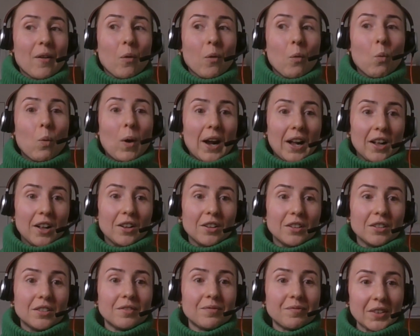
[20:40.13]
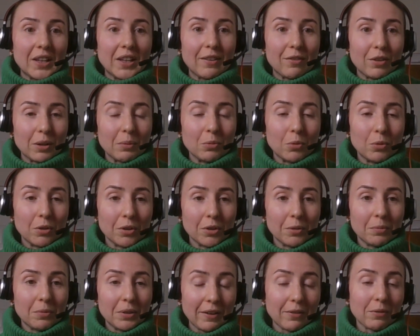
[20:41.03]
while giving
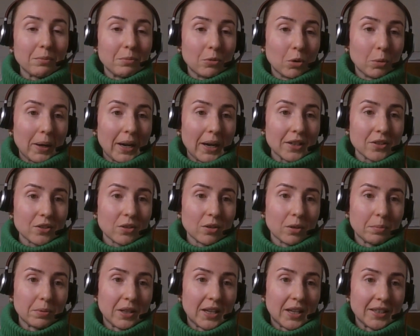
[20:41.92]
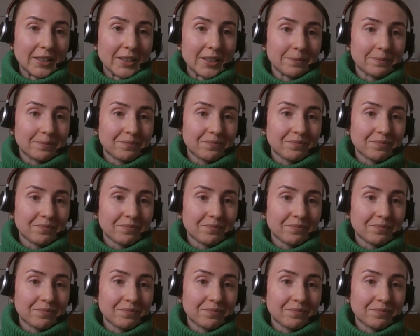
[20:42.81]
more back to our planet.